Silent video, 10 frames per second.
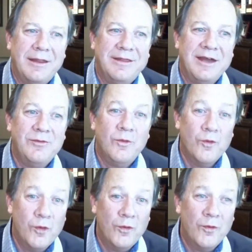
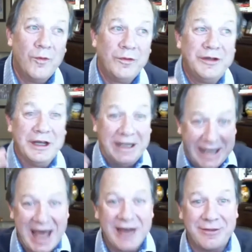then
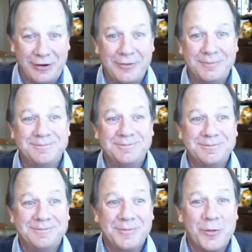together
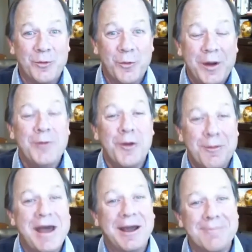we will
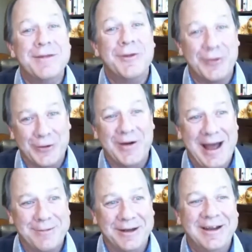make a miracle
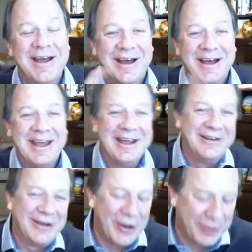happen. Again, to
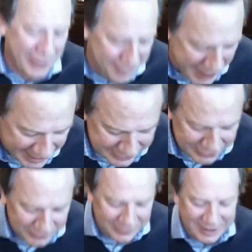go back
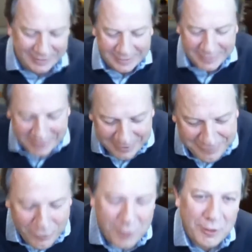to a
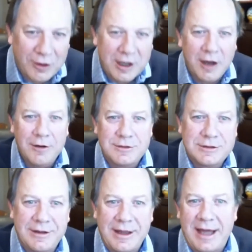former
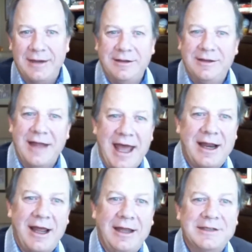coach that had
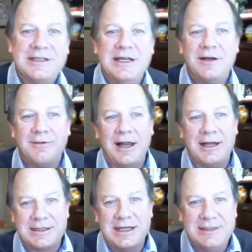a Cinderella
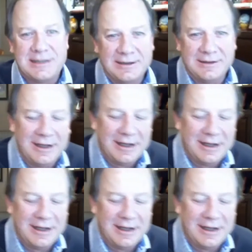season